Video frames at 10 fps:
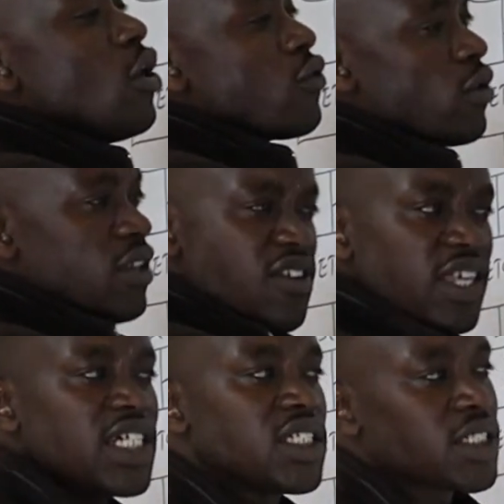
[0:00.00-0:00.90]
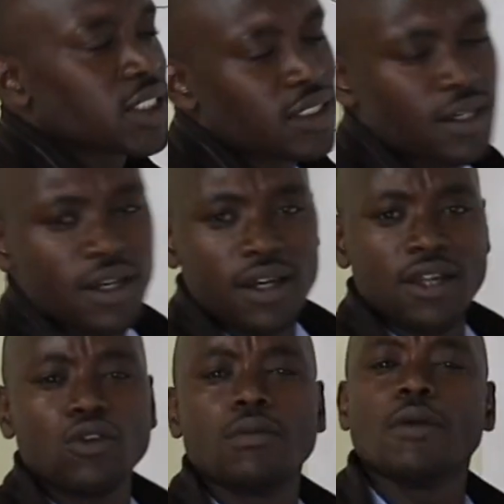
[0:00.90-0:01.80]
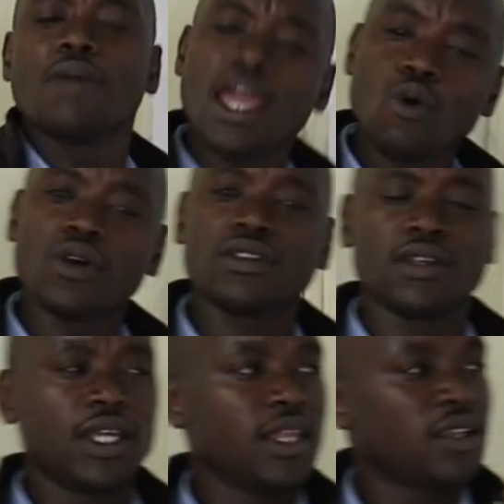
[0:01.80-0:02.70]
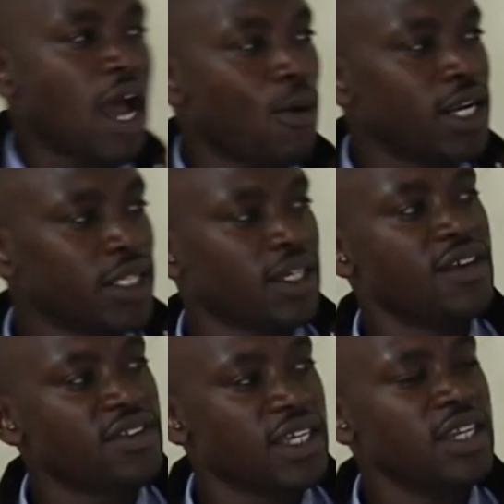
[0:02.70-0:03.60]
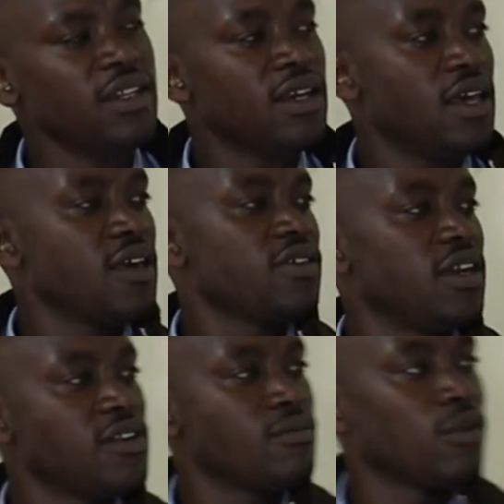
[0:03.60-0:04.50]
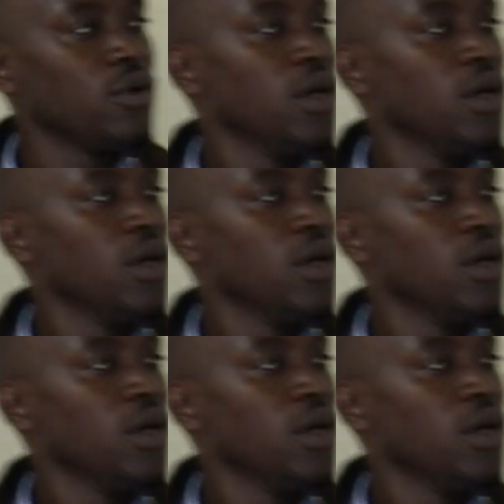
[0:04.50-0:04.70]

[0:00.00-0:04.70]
So this H, it will be implying what? That our data is in hexadecimal.